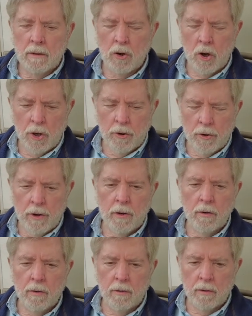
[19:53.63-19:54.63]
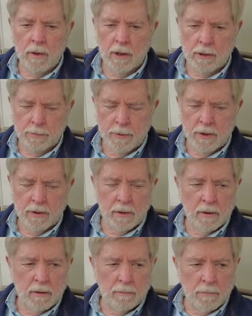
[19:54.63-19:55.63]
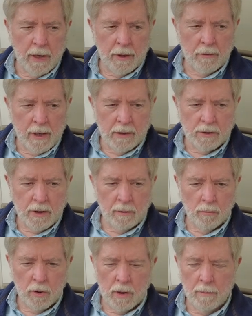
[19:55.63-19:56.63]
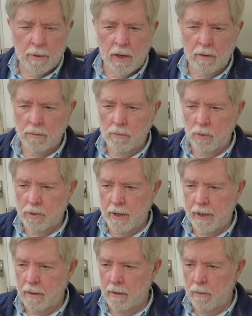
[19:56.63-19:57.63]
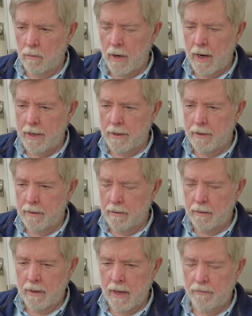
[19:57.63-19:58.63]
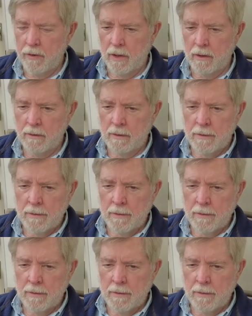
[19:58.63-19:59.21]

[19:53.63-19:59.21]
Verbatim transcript: daughter and her husband and my grandson will come out and we'll take a little ride and have a